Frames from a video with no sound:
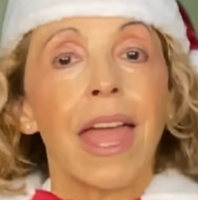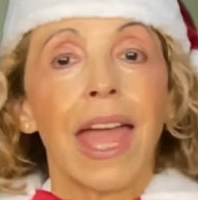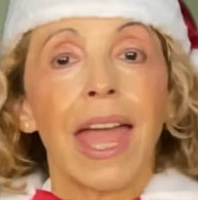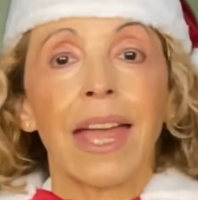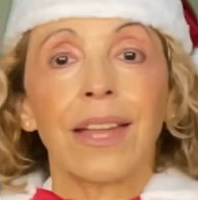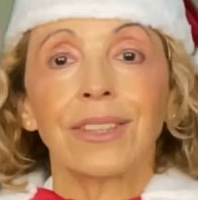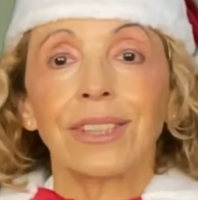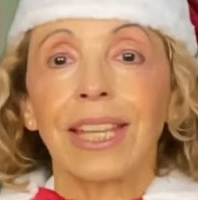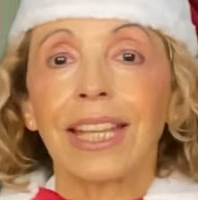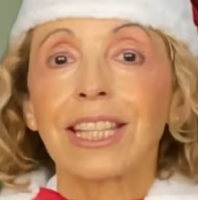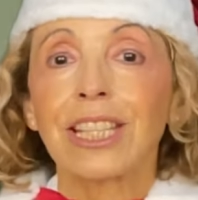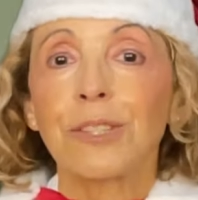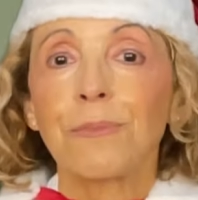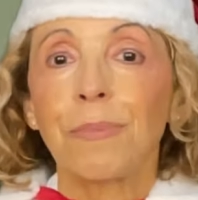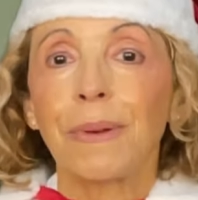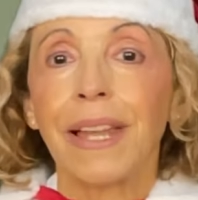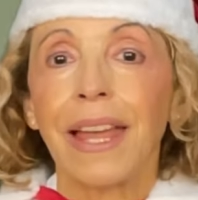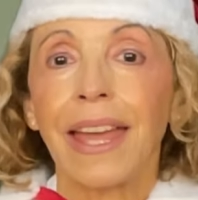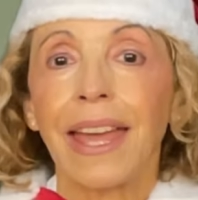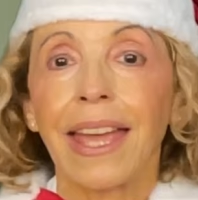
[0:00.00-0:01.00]
and
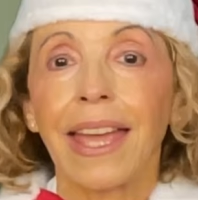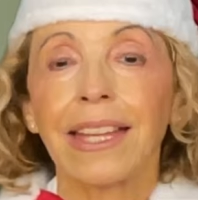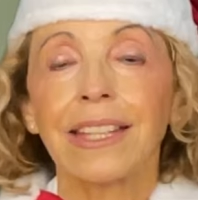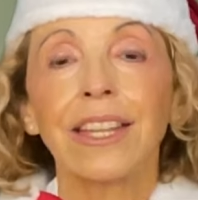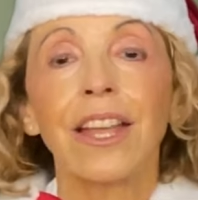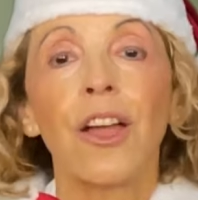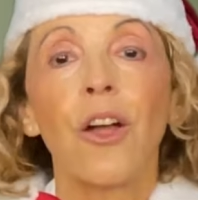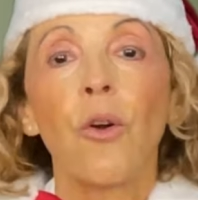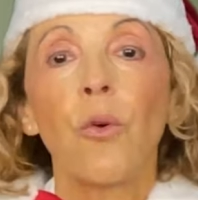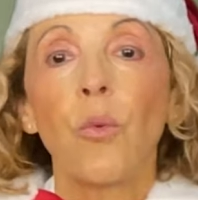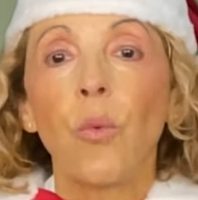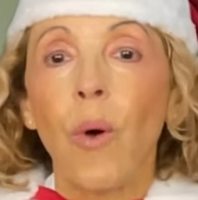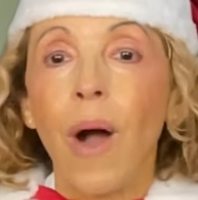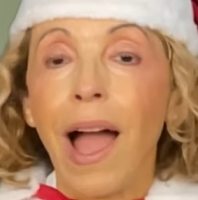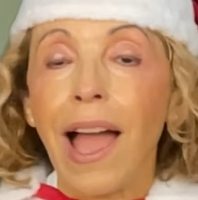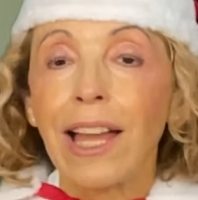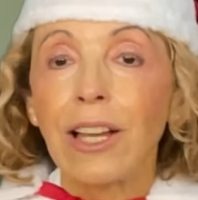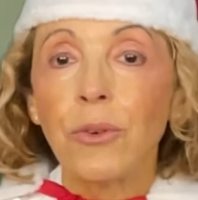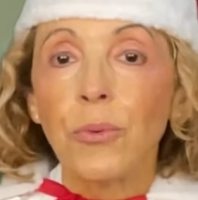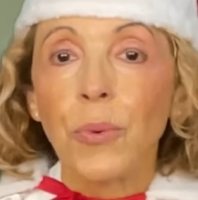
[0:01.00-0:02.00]
explain
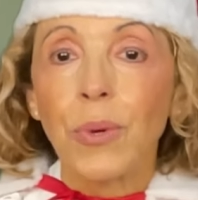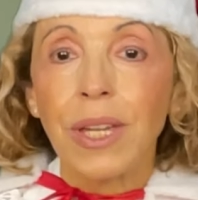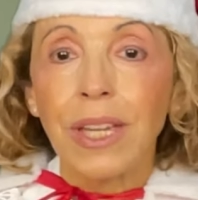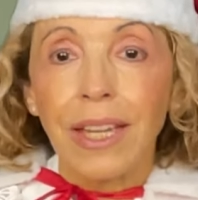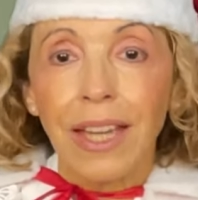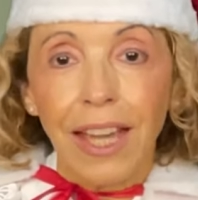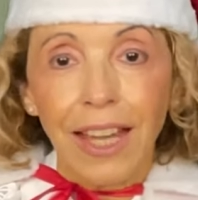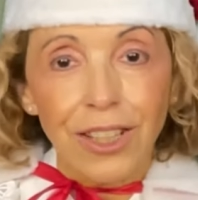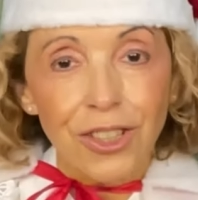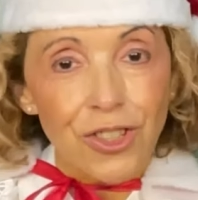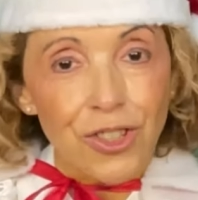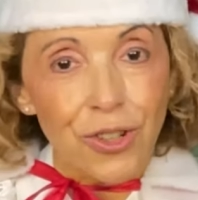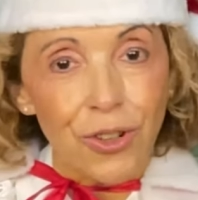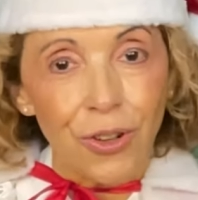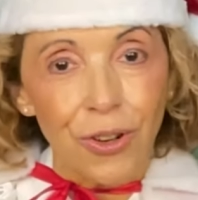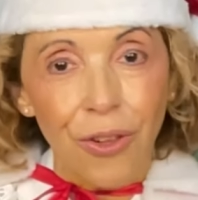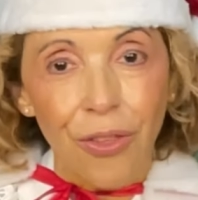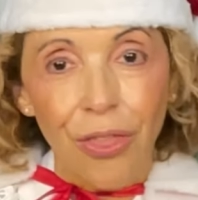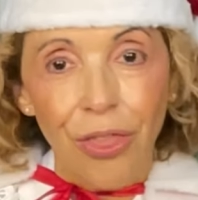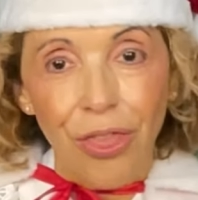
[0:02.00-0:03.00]
why we
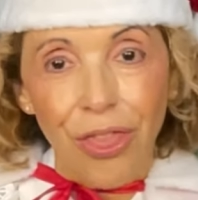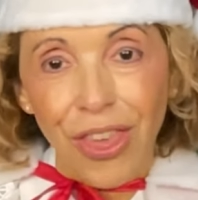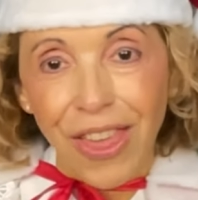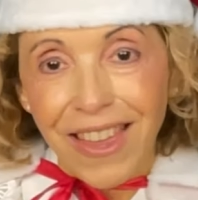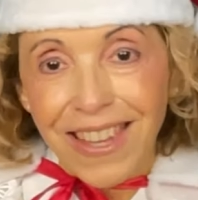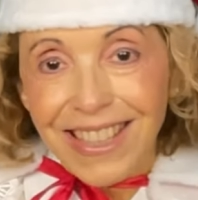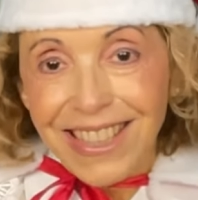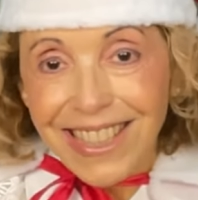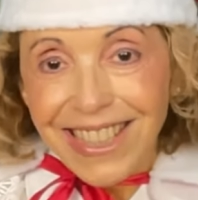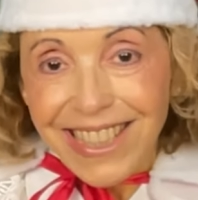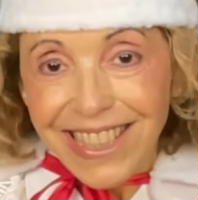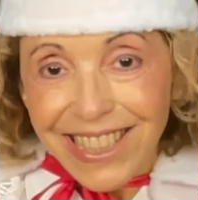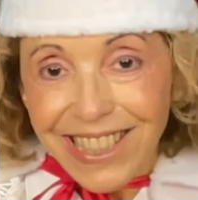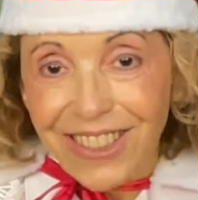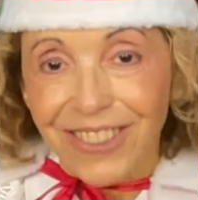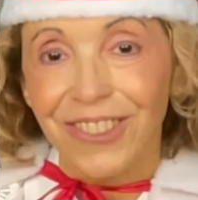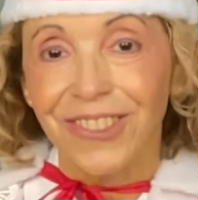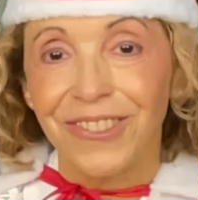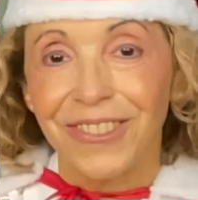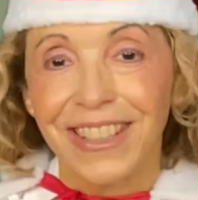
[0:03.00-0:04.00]
enjoy these
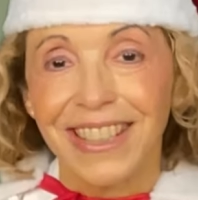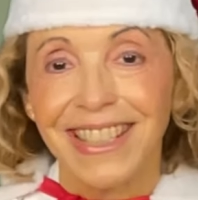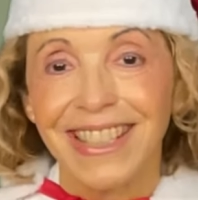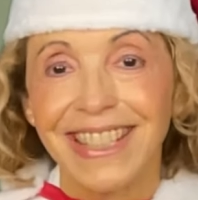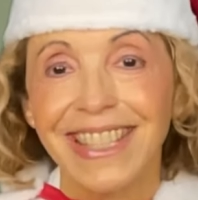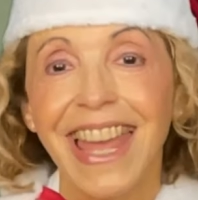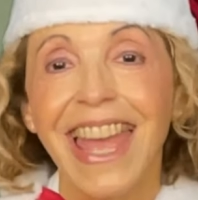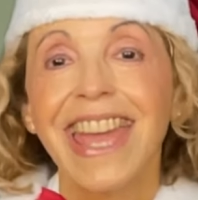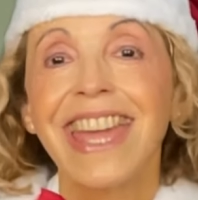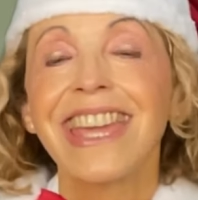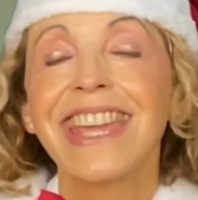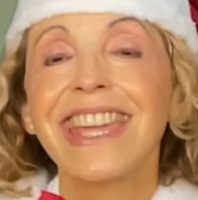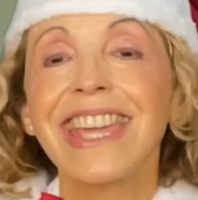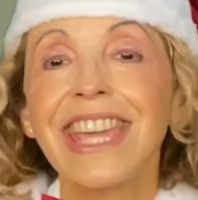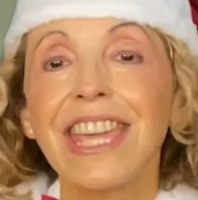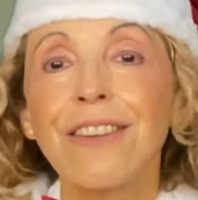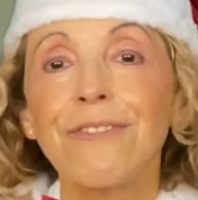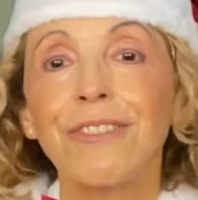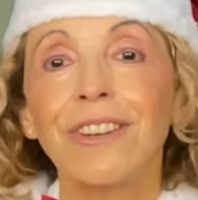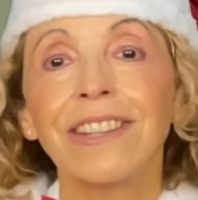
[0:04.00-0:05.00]
stories
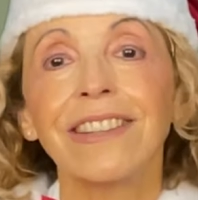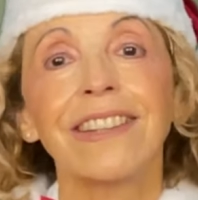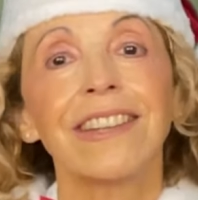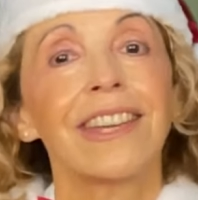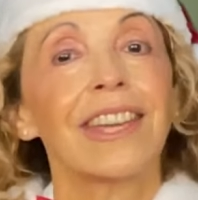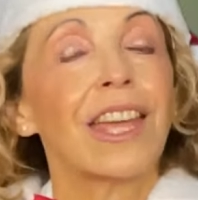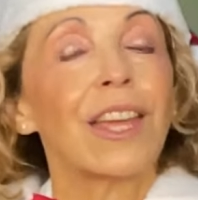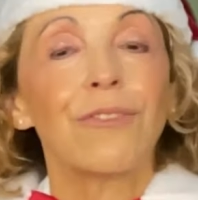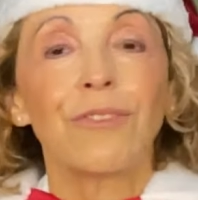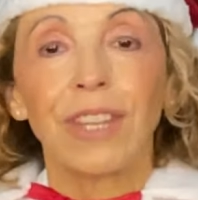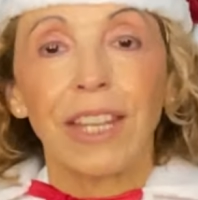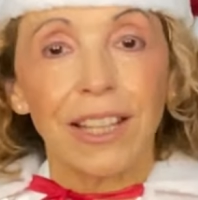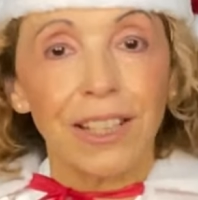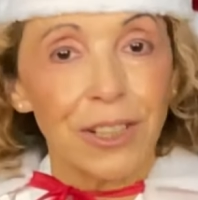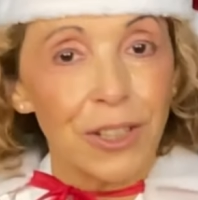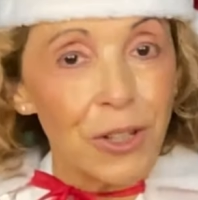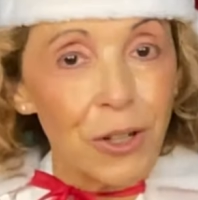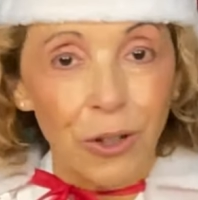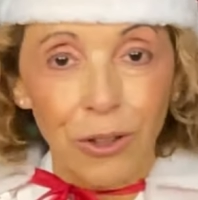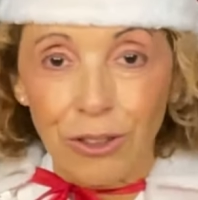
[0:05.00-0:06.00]
even if
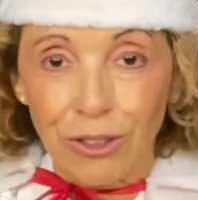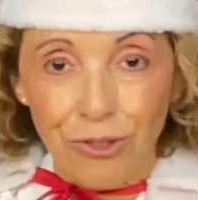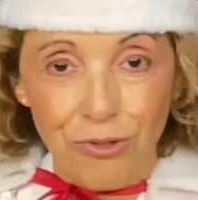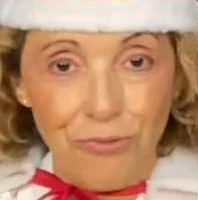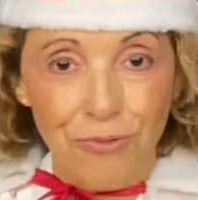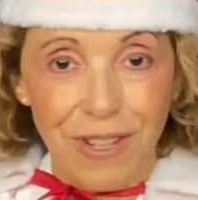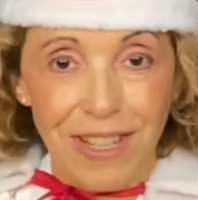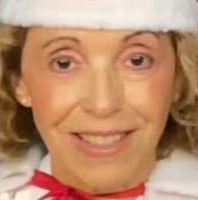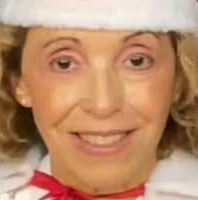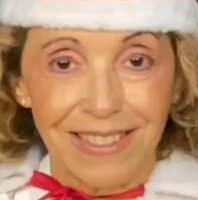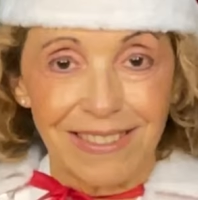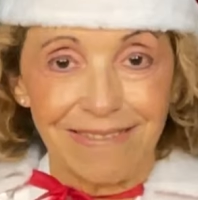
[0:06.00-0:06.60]
they're not real.